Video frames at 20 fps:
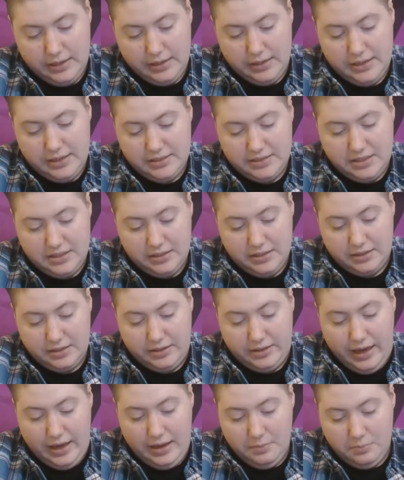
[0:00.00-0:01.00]
Is the
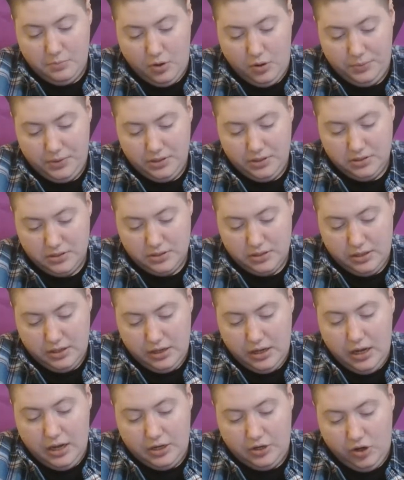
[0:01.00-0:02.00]
gay moment
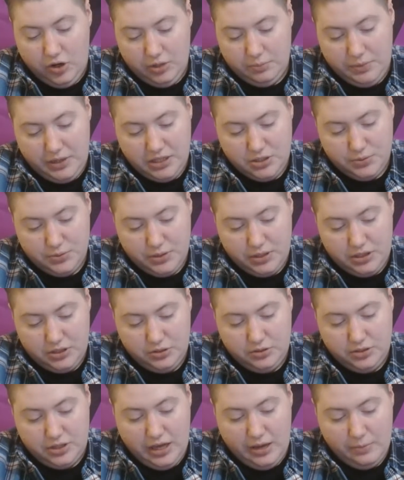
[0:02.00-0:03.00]
not meant to
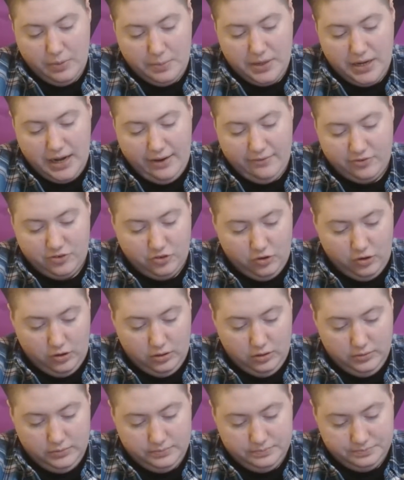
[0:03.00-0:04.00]
include gay women after
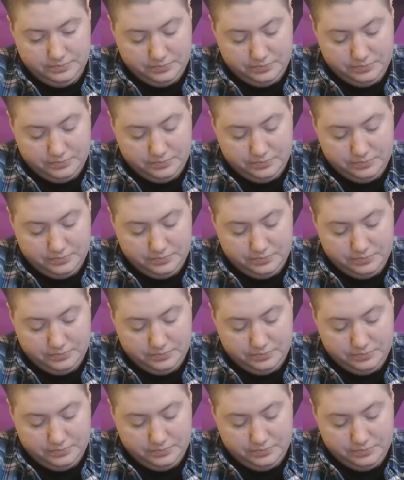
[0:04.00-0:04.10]
all?